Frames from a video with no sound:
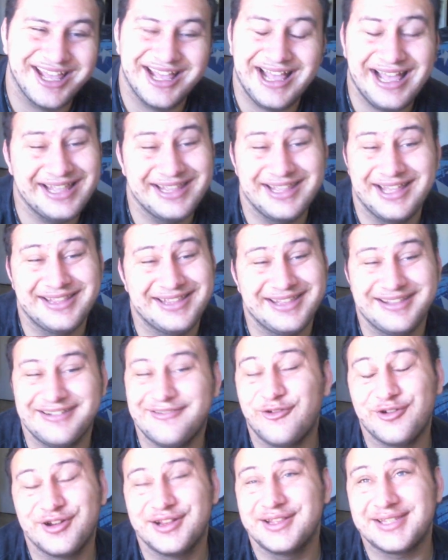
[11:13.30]
I think
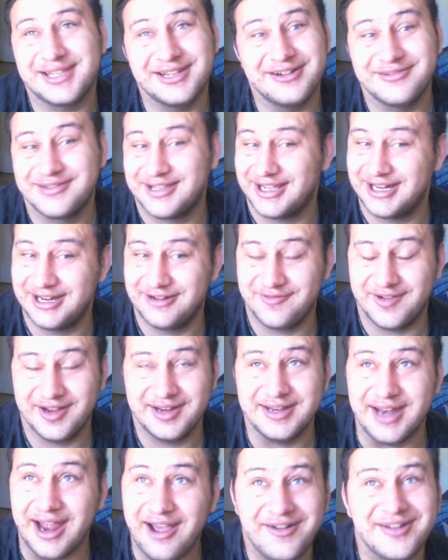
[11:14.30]
Orton's entertaining
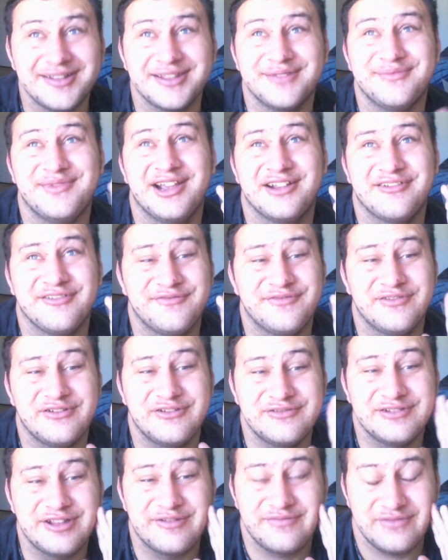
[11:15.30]
right now on the
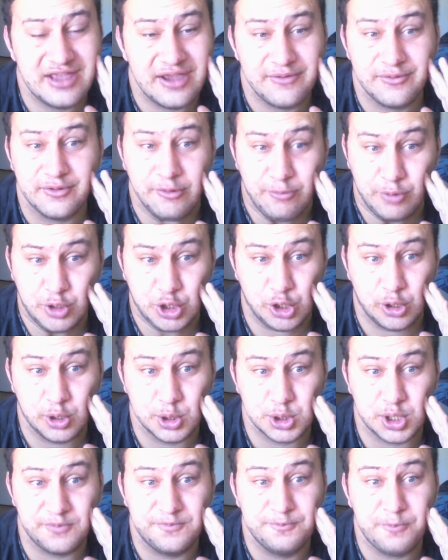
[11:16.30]
microphone if he ever
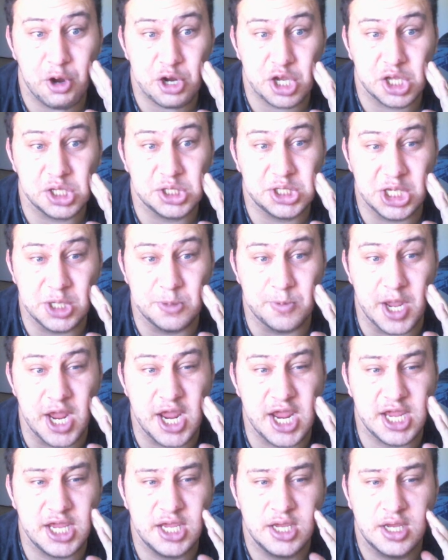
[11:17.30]
returns on fucking
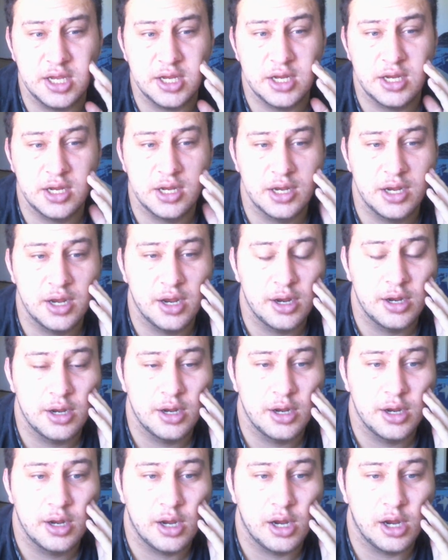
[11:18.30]
TV.
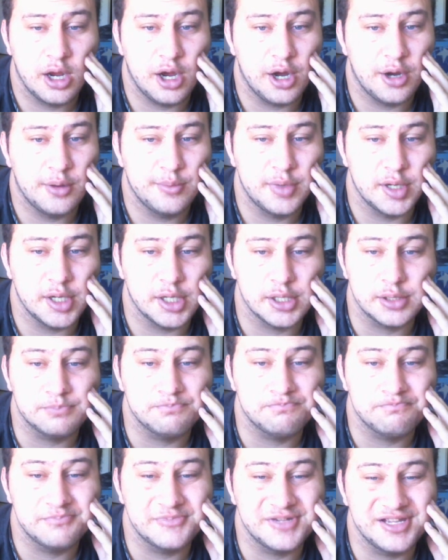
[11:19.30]
But
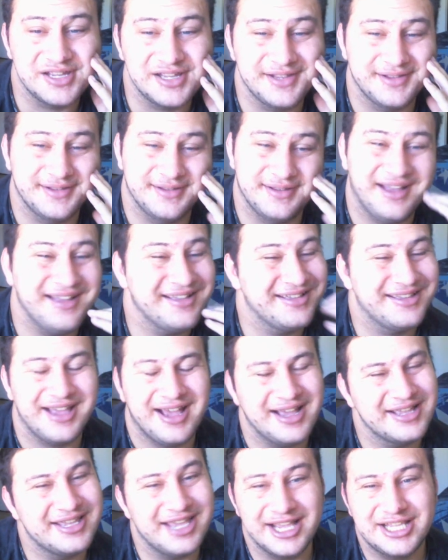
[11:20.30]

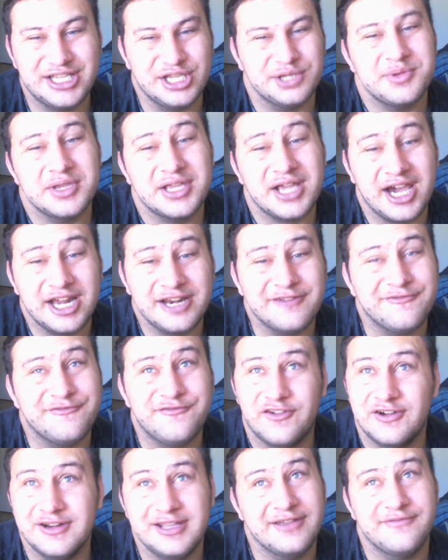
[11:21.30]
I guess it'd be kind of
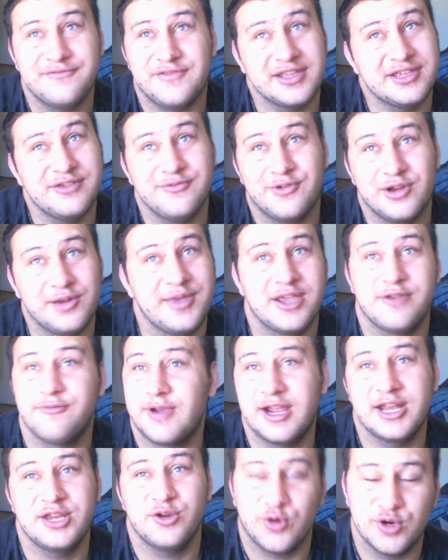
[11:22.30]
funny if, like, you want to make
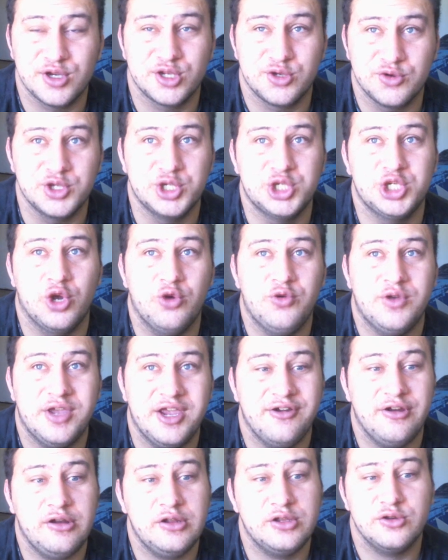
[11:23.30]
Randy Orton to a joke
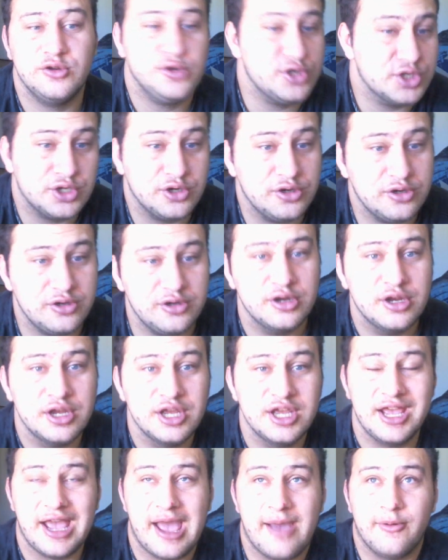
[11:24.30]
character, sure.
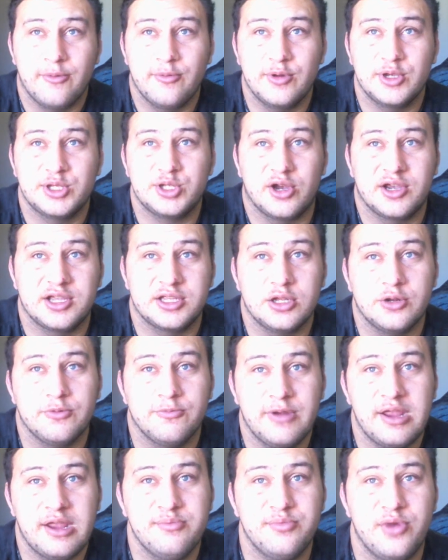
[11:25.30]
Have it where he's talking to the
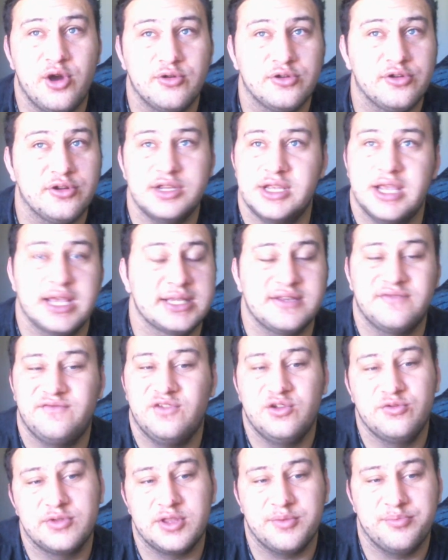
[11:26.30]
ring boner and he has to
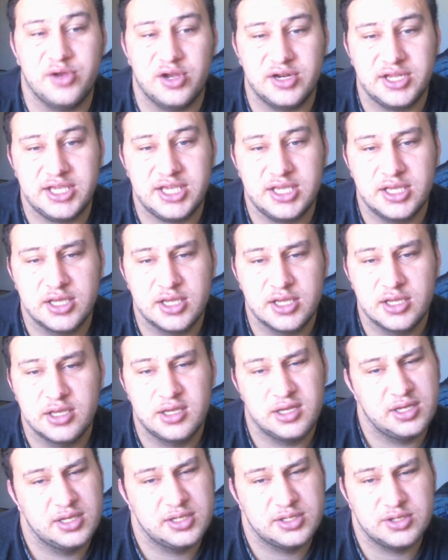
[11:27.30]
feud with the bunny.
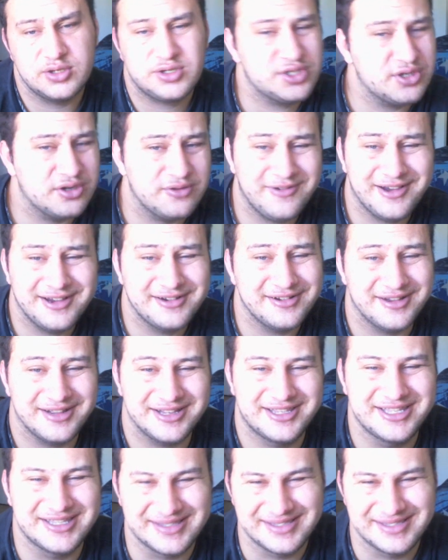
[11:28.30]
So sure, why not?